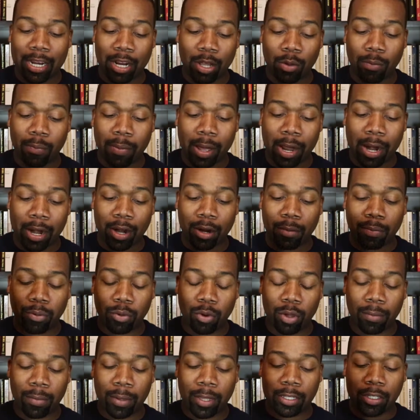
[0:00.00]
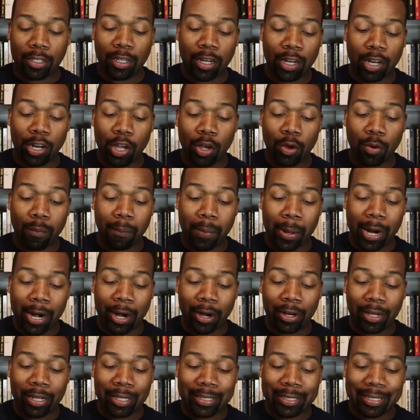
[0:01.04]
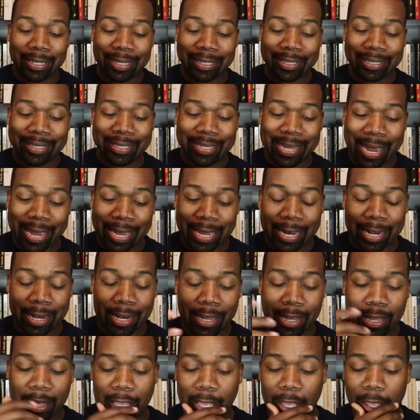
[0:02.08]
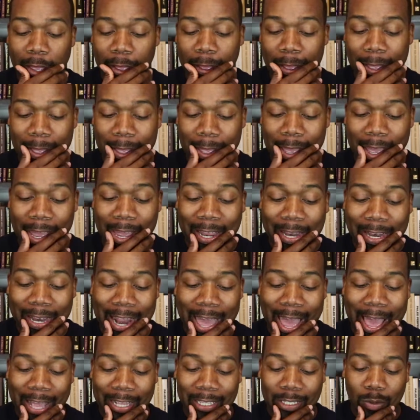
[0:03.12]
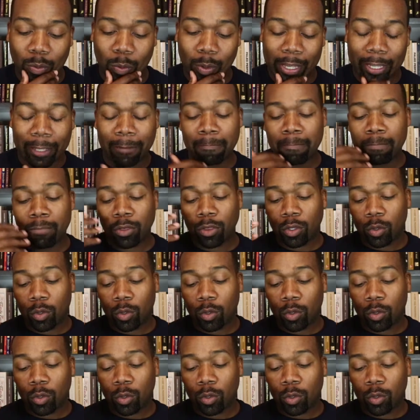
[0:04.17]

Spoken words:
no buyer appointments, and no buyer listings taken last week.